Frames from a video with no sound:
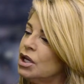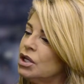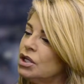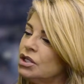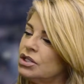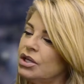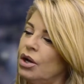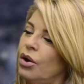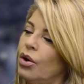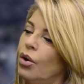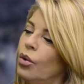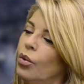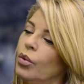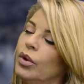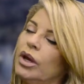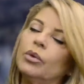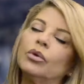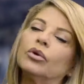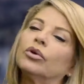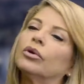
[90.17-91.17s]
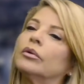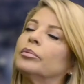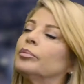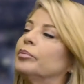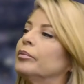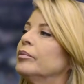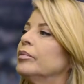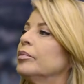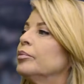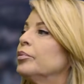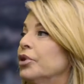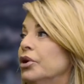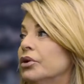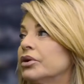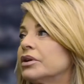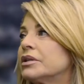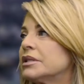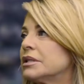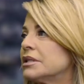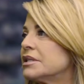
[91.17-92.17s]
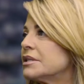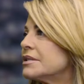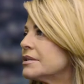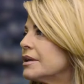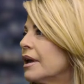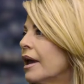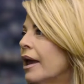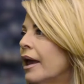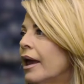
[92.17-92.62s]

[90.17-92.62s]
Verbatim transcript: so we were Puritans.